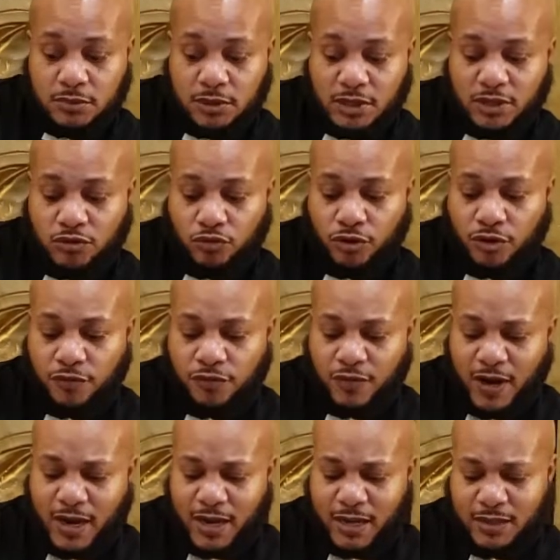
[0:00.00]
It's real
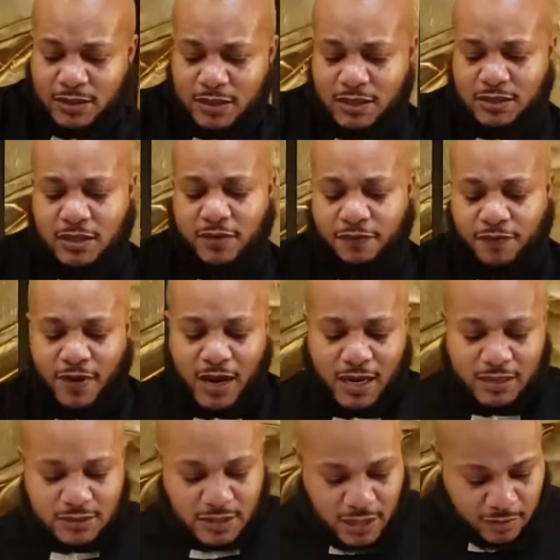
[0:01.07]
fine. These are the
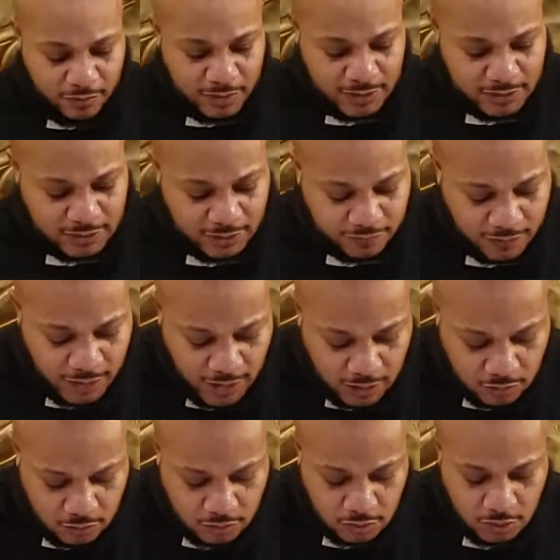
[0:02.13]
fines that have been sifted
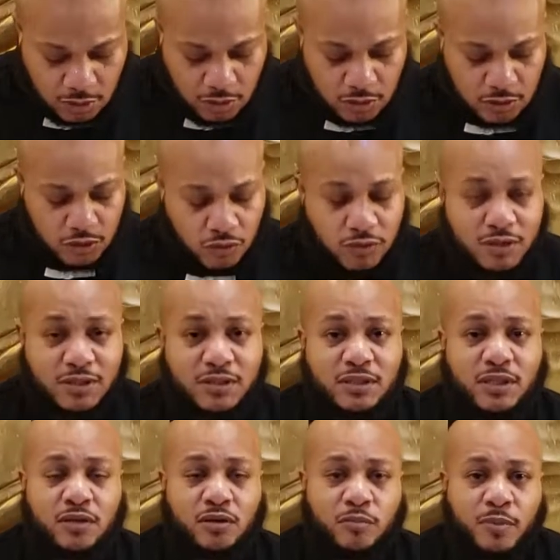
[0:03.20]
out. So this is a
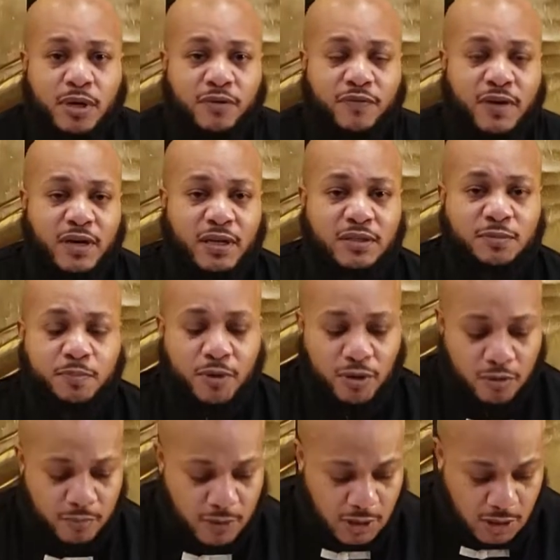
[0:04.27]
little bit of an
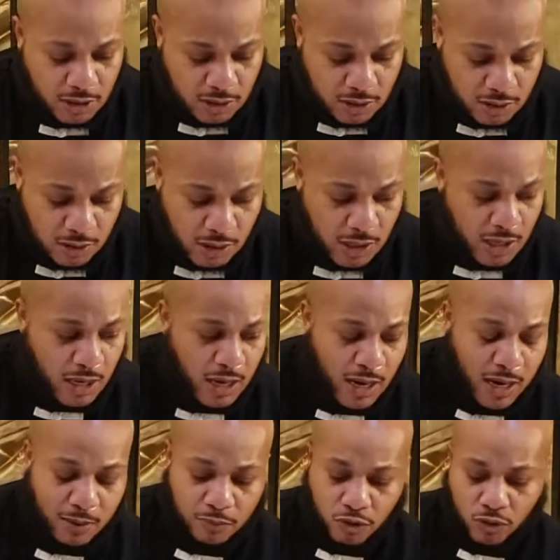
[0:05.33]
experiment here.
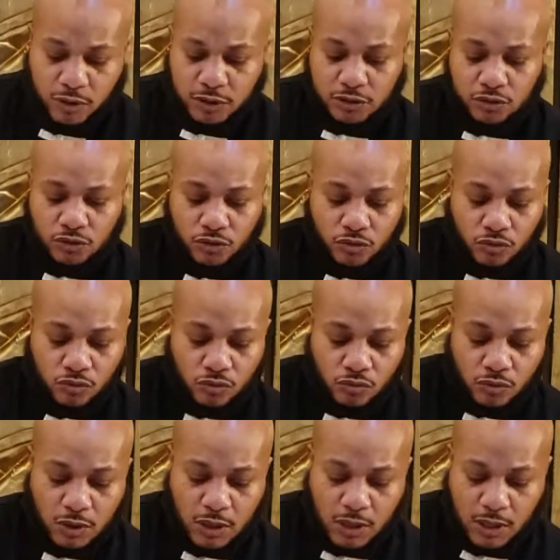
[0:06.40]
I'm going
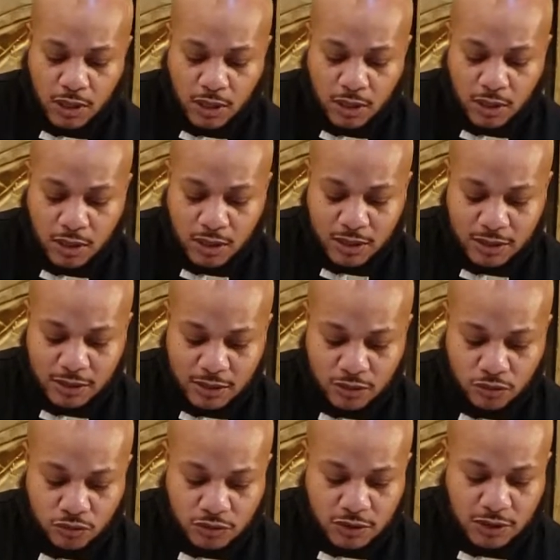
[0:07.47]
to
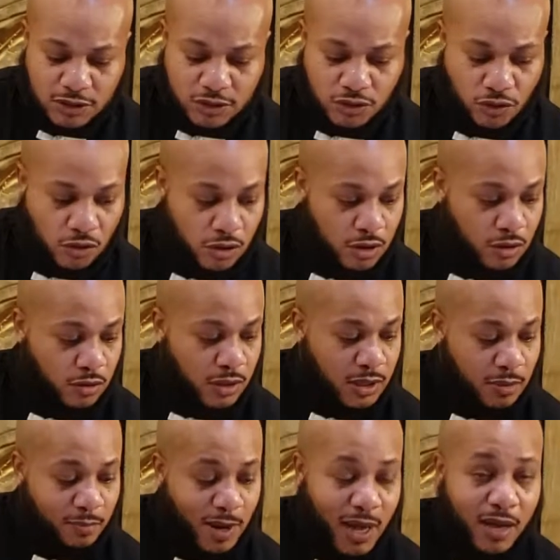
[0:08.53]
use this soil in the
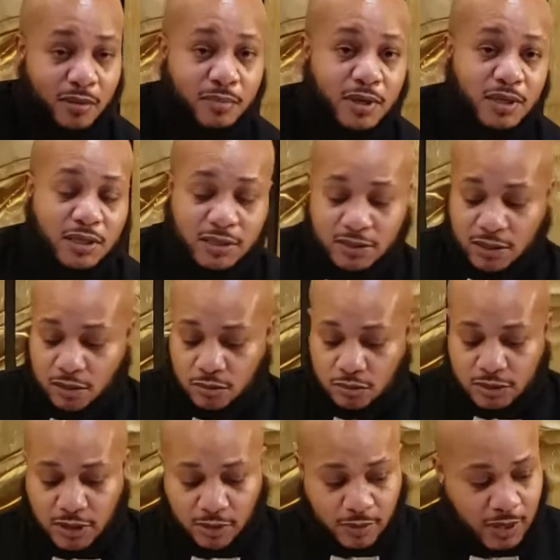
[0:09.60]
bottom of these little
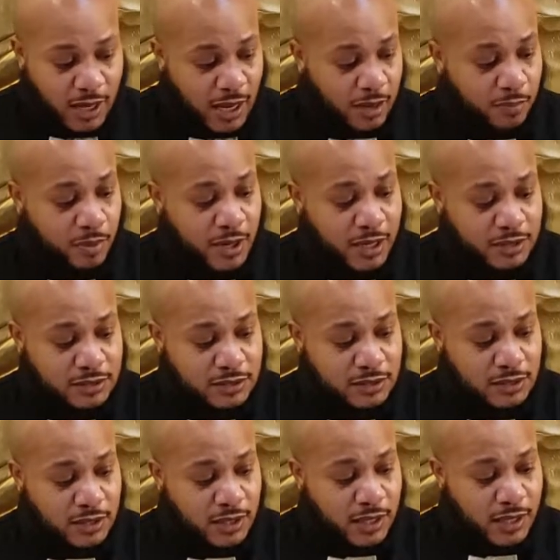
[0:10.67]
terracotta pots
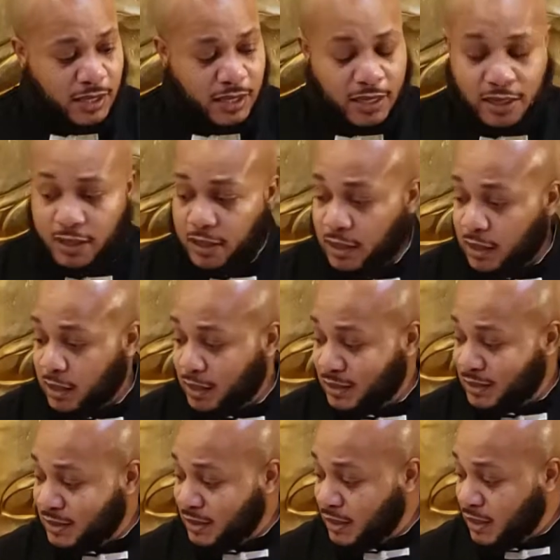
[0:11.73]
and
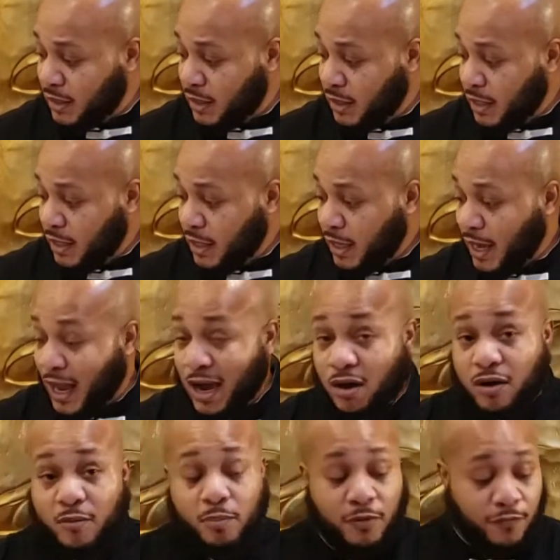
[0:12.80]
see how
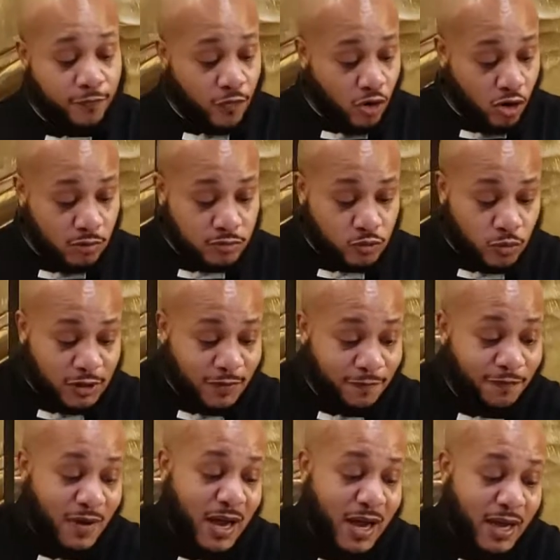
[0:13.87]
it performs with the
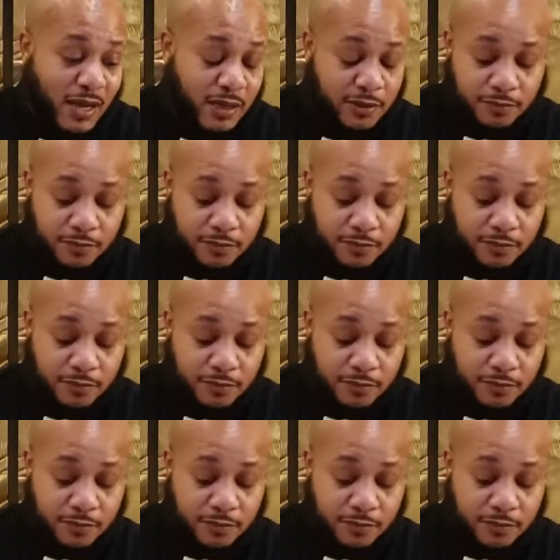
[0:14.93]
fine.